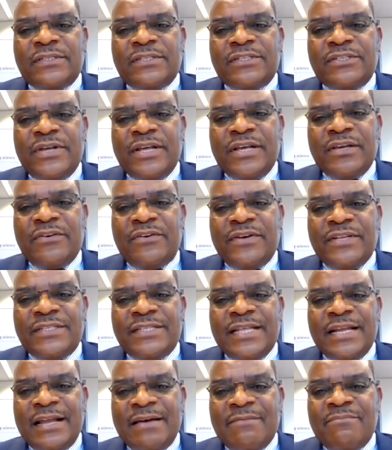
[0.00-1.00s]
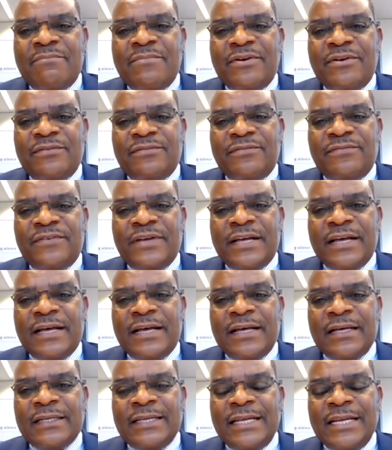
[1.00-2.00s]
to increase the number of
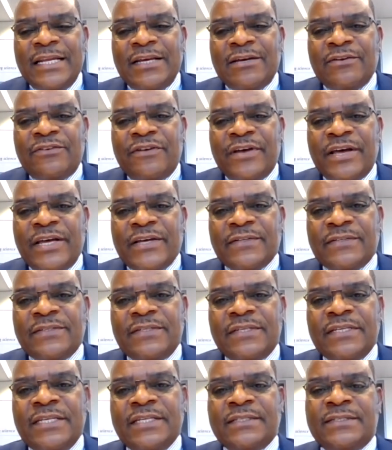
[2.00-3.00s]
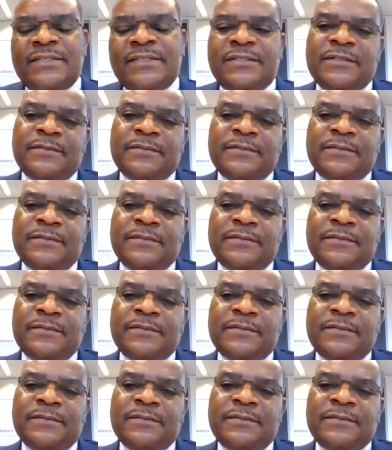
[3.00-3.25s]
clinical trials is